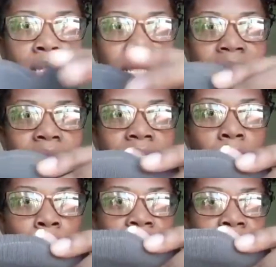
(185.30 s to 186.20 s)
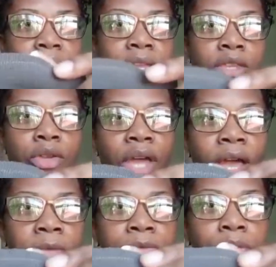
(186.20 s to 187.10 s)
This is the way you
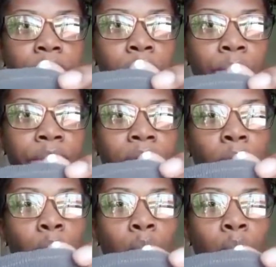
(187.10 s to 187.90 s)
have to do it